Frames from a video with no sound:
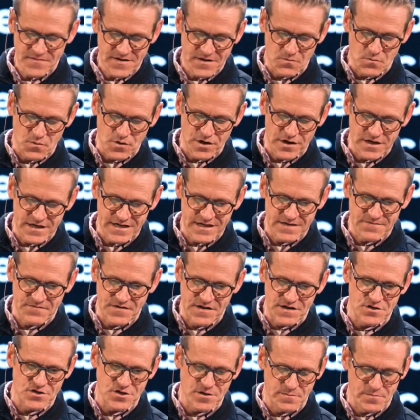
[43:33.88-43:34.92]
and we're going to
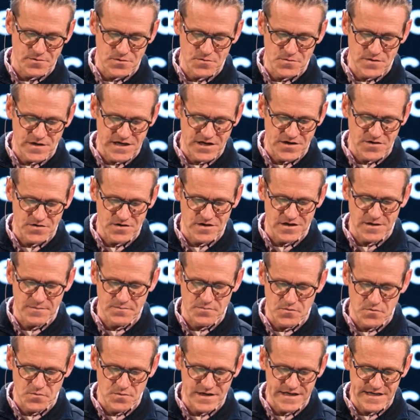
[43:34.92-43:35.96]
finish up Luke here in a
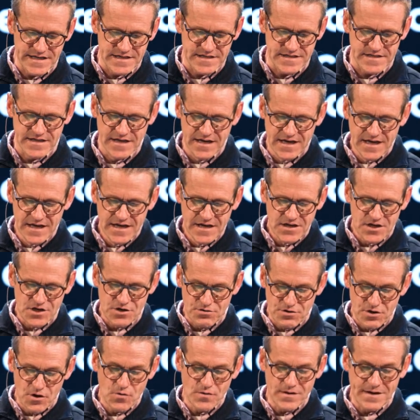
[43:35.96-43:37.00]
couple of weeks, you
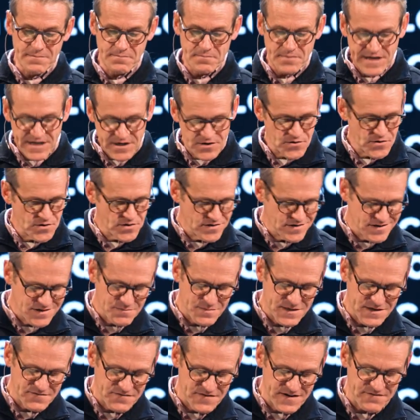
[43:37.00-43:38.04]
know that Peter, the
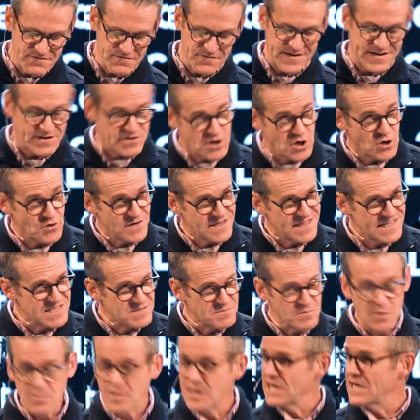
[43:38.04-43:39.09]
big fat failure in this
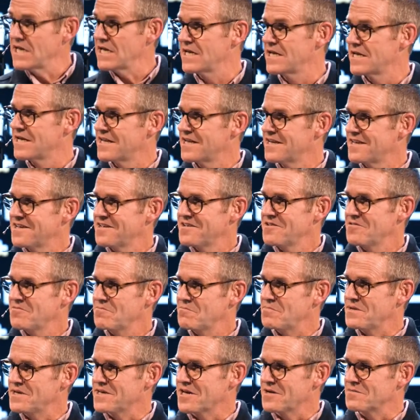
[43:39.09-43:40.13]
moment,
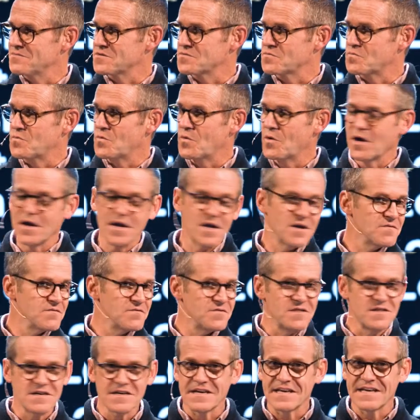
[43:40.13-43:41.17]
becomes one
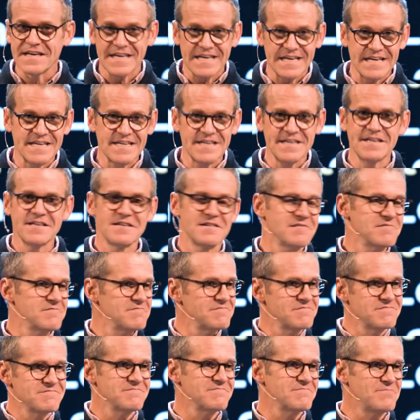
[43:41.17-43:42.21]
of the key
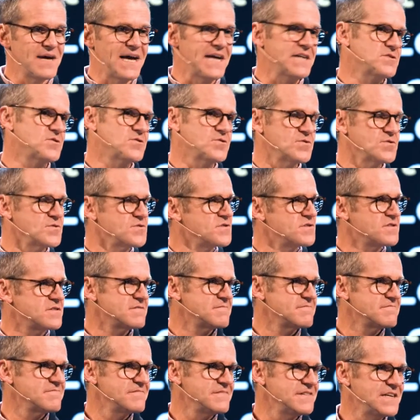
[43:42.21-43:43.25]
pastors
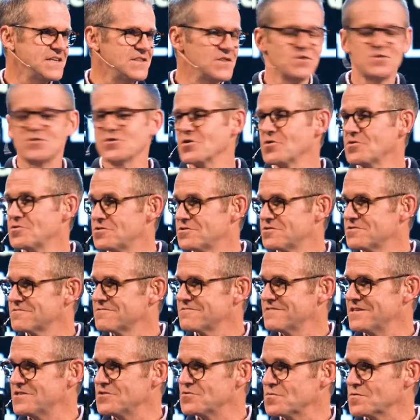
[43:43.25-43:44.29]
in the church
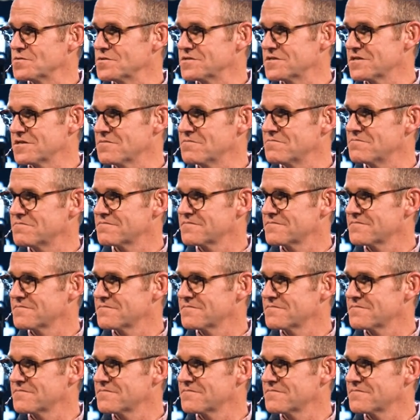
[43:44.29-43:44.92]
in Jerusalem.